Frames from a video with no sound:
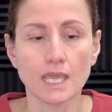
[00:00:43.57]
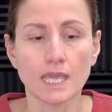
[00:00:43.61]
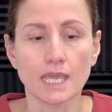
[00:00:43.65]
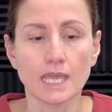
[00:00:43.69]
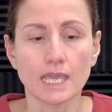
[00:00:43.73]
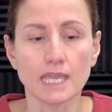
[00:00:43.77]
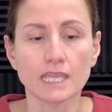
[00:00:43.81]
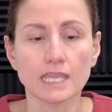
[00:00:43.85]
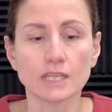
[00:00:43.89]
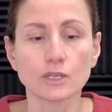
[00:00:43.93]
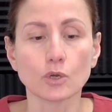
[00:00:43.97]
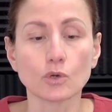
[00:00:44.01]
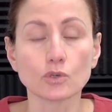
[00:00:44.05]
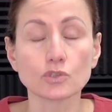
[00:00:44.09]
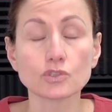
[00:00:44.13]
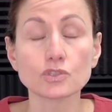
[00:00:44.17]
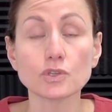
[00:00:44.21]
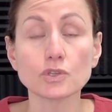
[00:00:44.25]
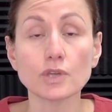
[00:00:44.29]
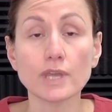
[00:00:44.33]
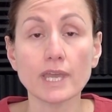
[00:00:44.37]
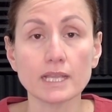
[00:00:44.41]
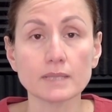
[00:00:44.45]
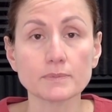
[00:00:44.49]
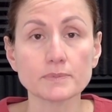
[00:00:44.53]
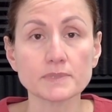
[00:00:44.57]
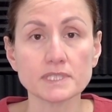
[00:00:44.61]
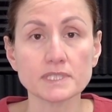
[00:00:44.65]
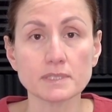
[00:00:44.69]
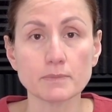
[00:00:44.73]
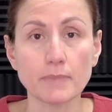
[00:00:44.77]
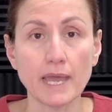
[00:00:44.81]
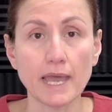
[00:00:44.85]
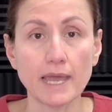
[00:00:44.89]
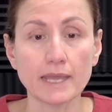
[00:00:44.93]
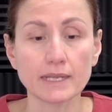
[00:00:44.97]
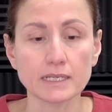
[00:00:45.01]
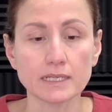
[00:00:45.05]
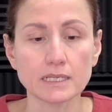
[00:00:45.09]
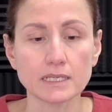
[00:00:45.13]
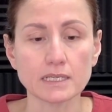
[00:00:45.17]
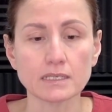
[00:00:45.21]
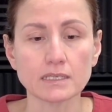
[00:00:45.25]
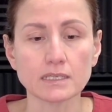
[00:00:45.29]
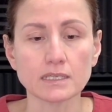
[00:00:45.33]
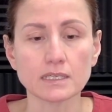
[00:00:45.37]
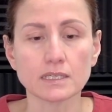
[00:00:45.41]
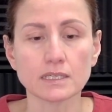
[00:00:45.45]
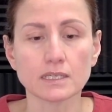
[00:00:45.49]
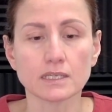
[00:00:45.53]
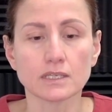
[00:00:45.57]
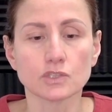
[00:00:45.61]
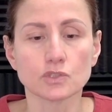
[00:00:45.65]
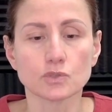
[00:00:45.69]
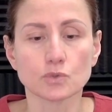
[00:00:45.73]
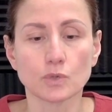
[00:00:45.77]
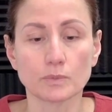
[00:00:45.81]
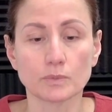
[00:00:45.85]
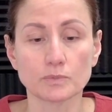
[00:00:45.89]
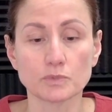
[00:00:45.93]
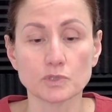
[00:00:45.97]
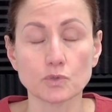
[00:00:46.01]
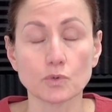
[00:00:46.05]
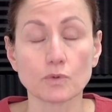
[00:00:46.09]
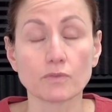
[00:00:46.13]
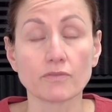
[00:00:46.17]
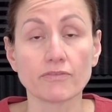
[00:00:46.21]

It also helps the body to absorb